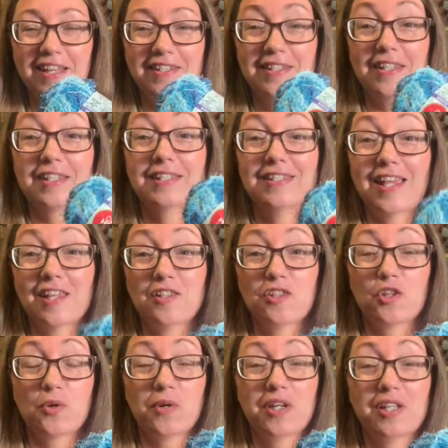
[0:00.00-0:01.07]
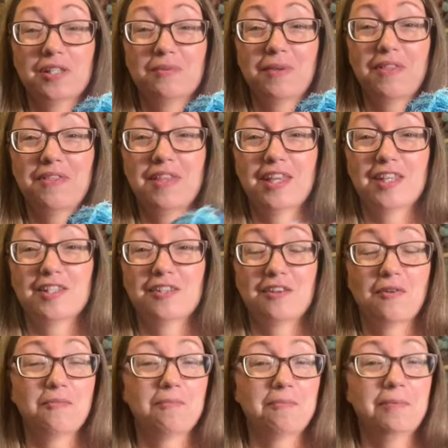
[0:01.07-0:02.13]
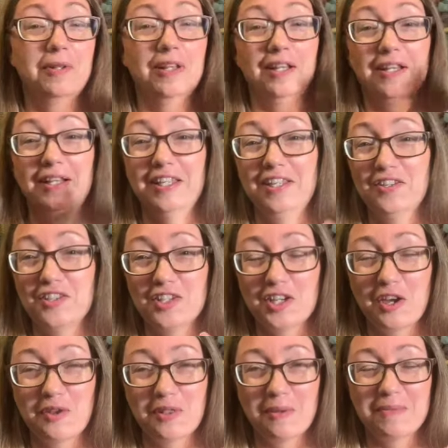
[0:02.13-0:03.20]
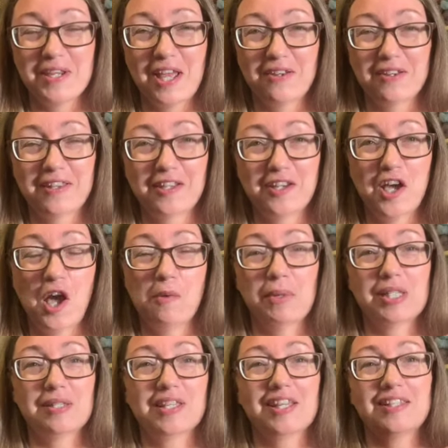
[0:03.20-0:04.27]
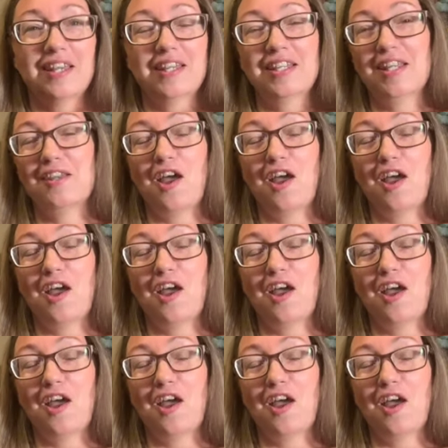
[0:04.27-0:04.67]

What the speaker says: success stories with this, please share them down in the comments because I need